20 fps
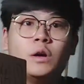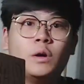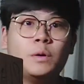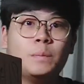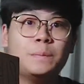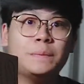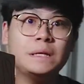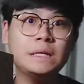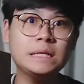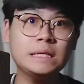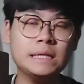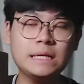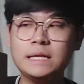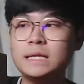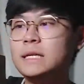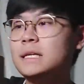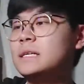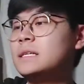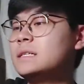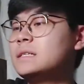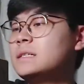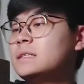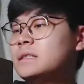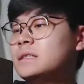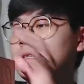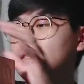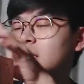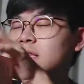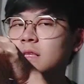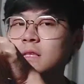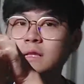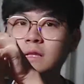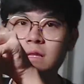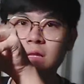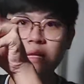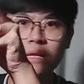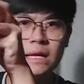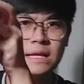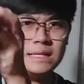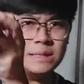open.
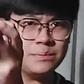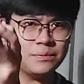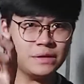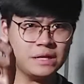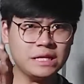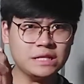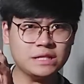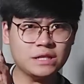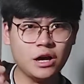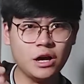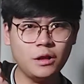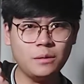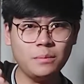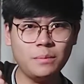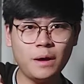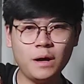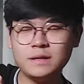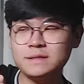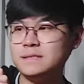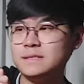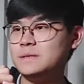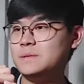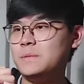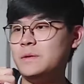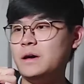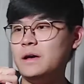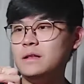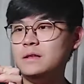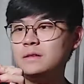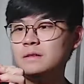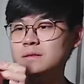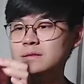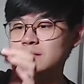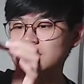It's a pretty tall box as well,